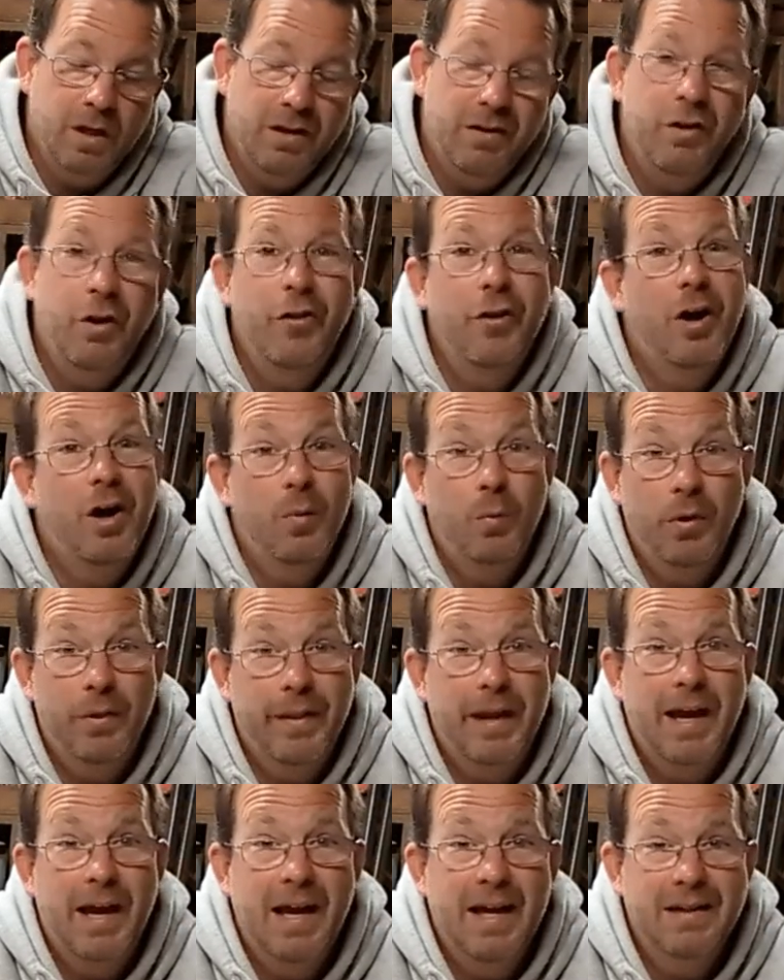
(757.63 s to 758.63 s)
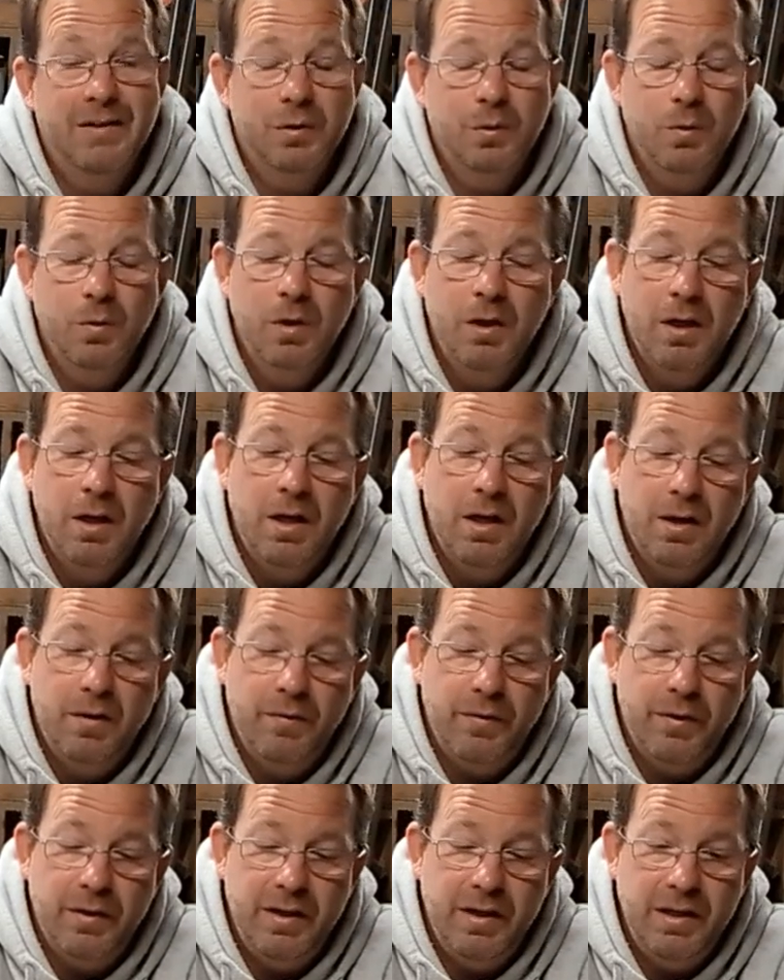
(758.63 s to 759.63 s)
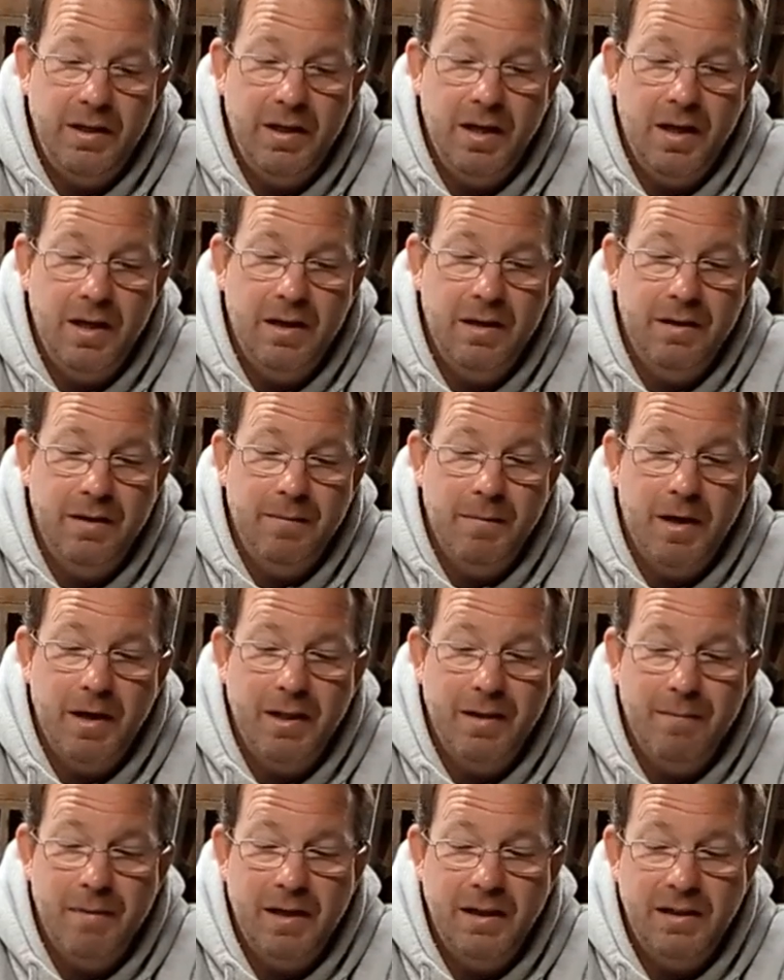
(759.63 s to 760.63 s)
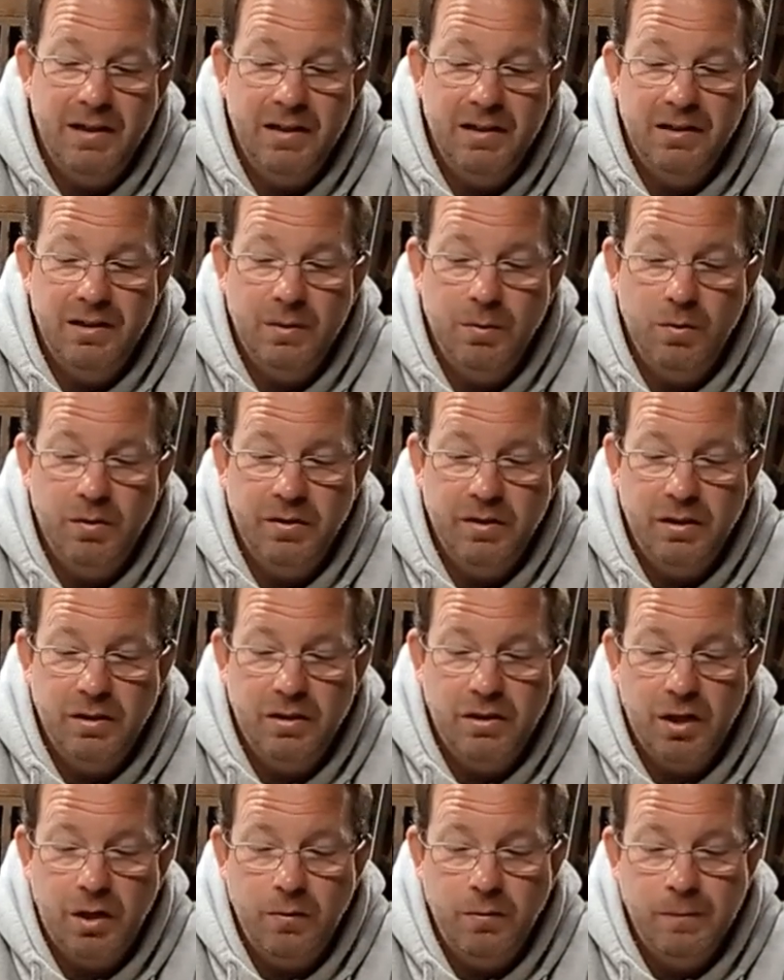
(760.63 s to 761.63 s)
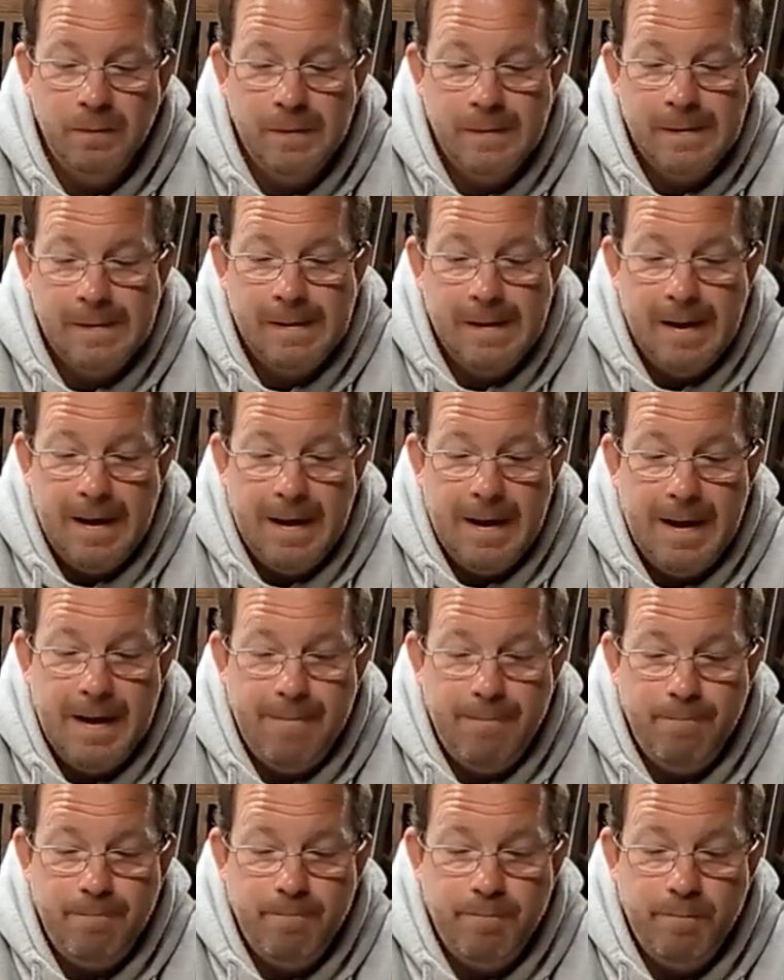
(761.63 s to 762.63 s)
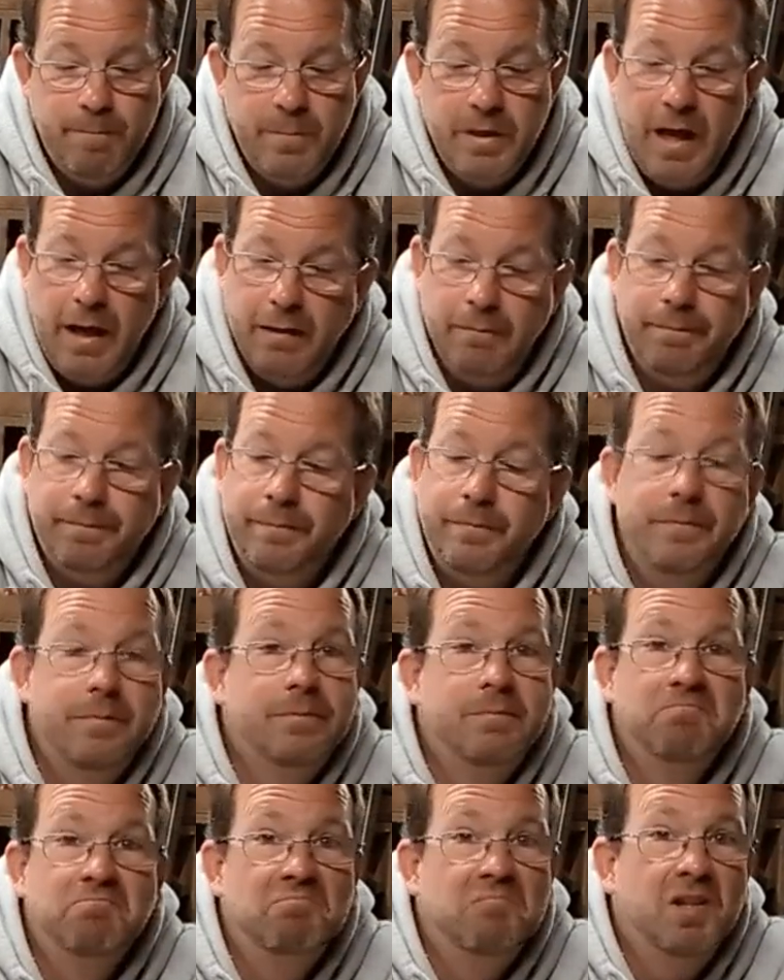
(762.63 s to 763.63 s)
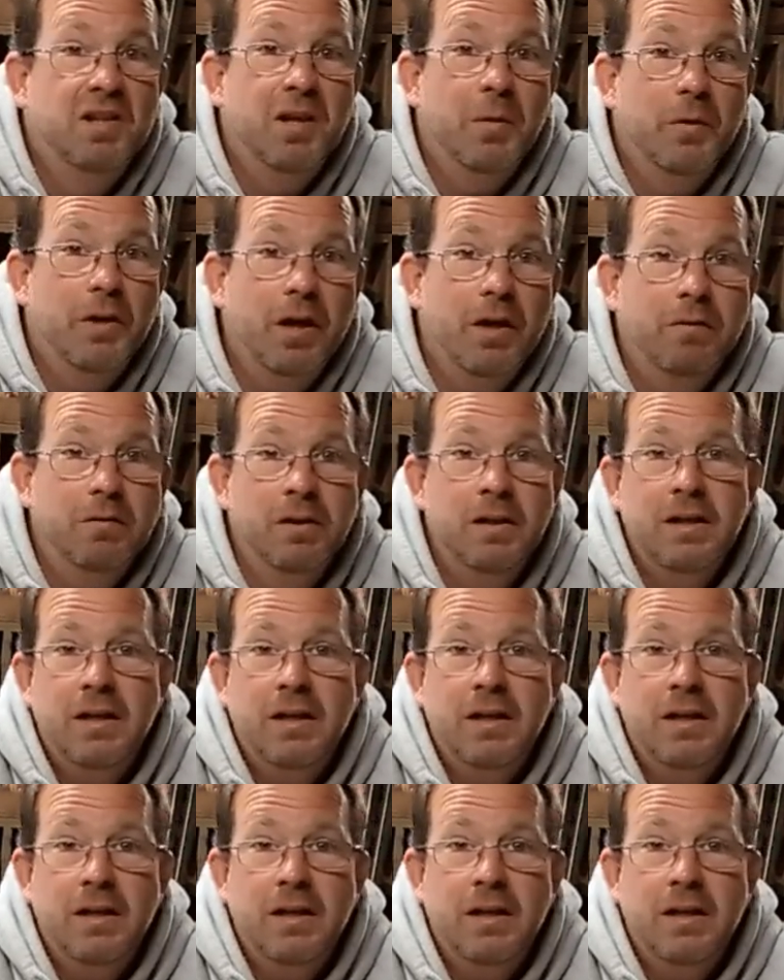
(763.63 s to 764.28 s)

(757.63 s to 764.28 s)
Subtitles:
not that I want that hassle, for the money the main dealership wanted. So yeah, there we go.